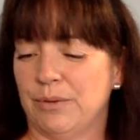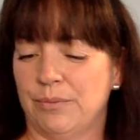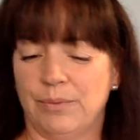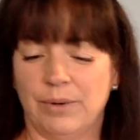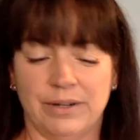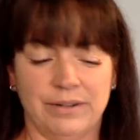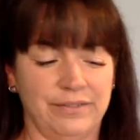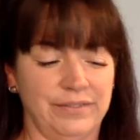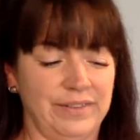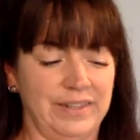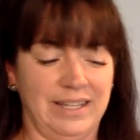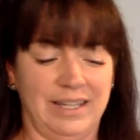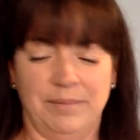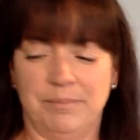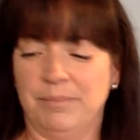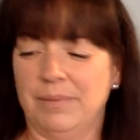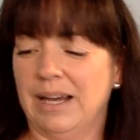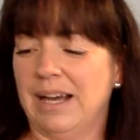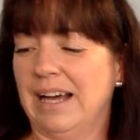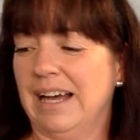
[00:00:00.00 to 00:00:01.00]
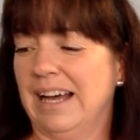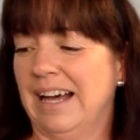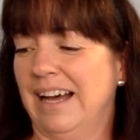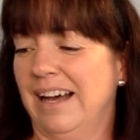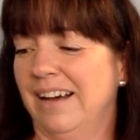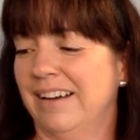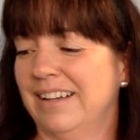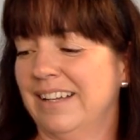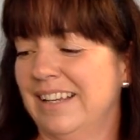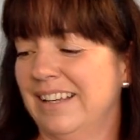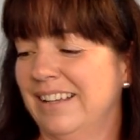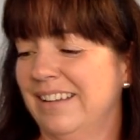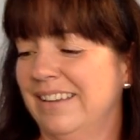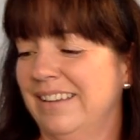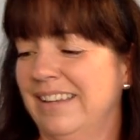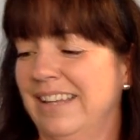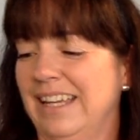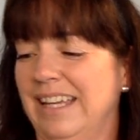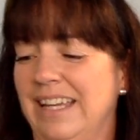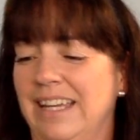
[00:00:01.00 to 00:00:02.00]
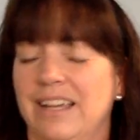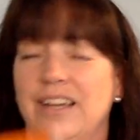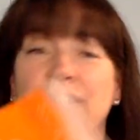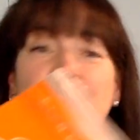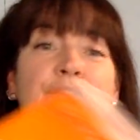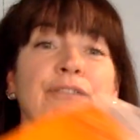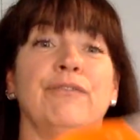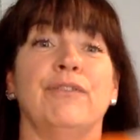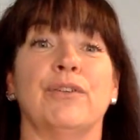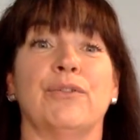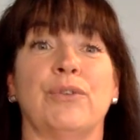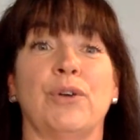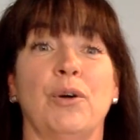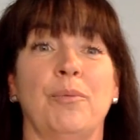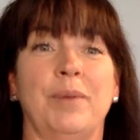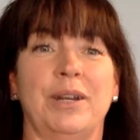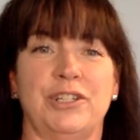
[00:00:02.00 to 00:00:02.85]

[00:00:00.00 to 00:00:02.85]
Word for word: one of them are the varoma